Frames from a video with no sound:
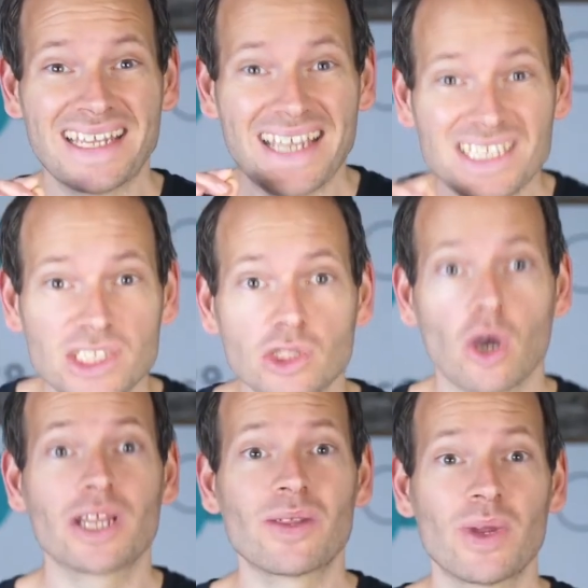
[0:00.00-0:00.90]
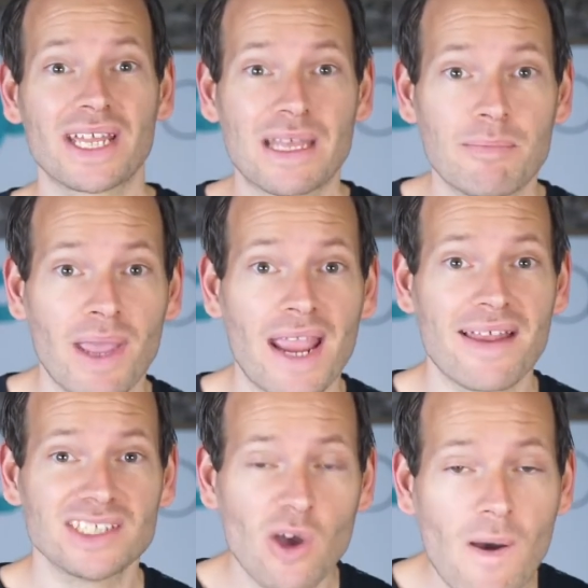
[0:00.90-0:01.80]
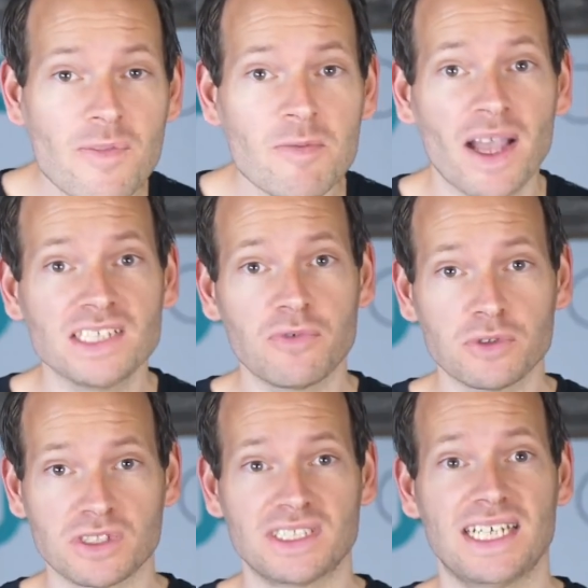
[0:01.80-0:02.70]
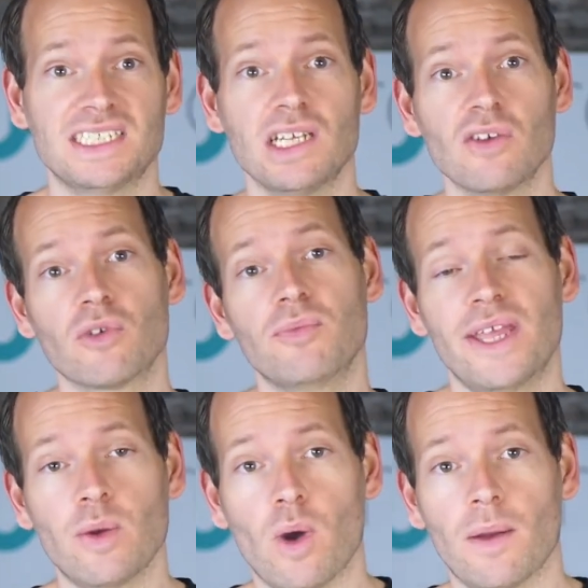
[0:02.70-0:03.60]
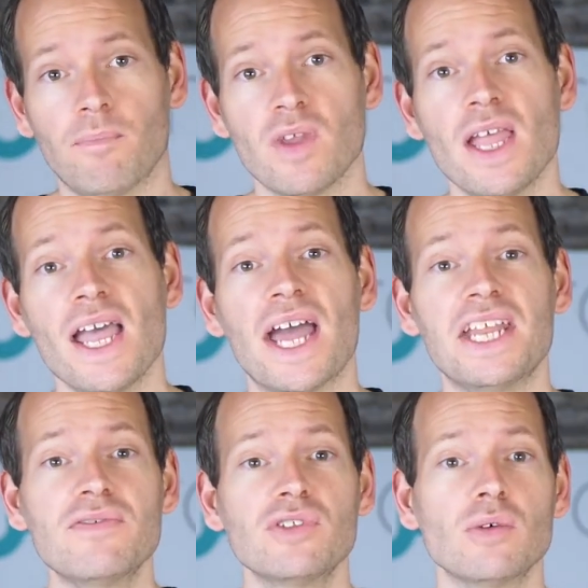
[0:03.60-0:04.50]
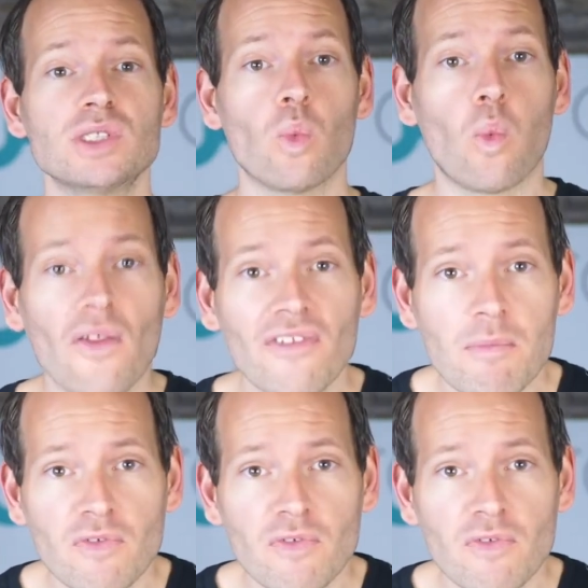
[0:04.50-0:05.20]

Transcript: get started with a campaign that's optimized for success from day one. And even though it's a one-time